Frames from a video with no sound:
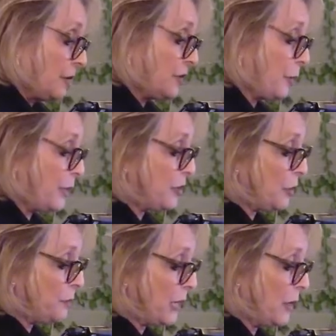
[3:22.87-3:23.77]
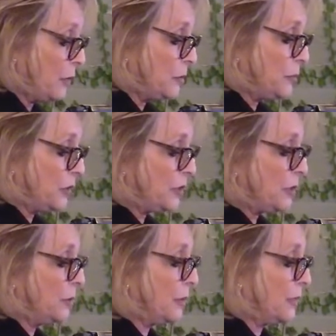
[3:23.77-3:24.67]
So he took me home
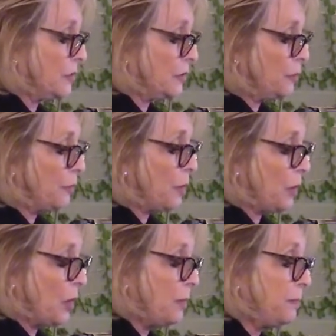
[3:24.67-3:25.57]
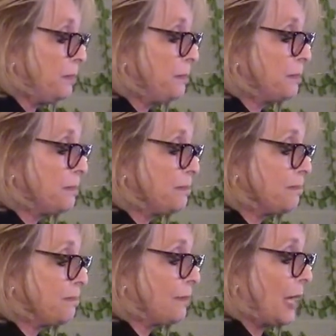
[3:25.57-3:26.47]
to his mama,
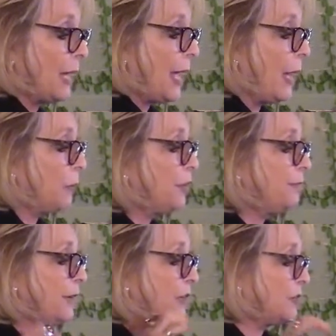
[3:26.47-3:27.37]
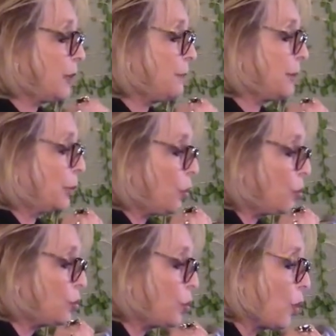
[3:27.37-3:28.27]
and we fixed up an
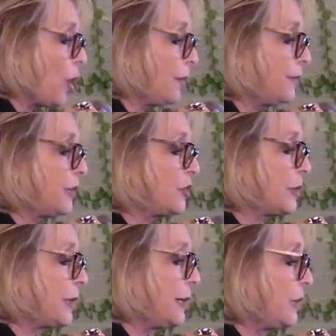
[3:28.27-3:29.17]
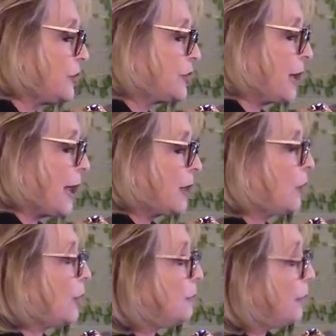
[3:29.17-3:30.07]
old crawfish cleaning shack
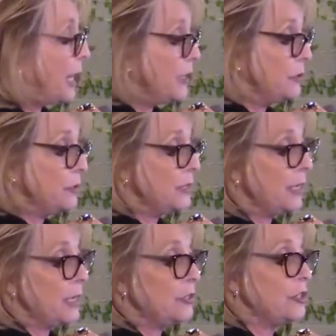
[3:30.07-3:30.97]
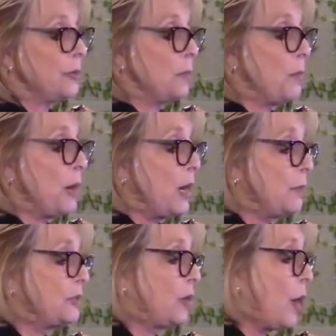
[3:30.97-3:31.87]
on Bayou Teche, and my
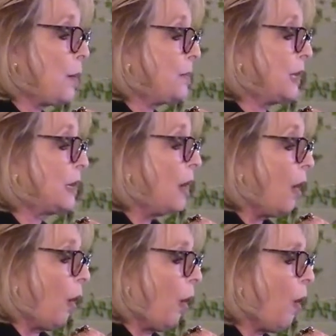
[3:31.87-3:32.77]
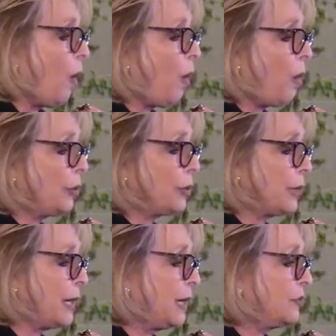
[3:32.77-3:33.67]
mom taught me all her
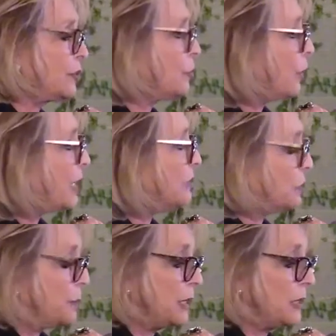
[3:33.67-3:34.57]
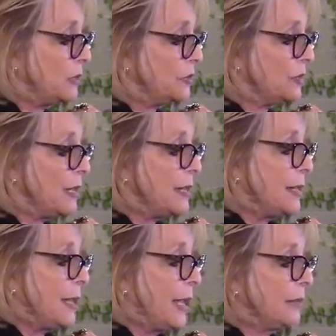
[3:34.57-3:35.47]
Cajun recipes
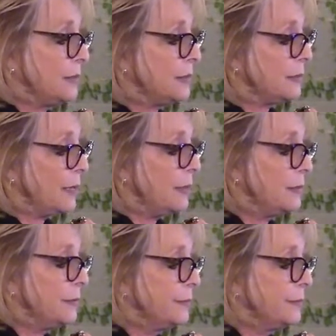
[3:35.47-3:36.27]
and said,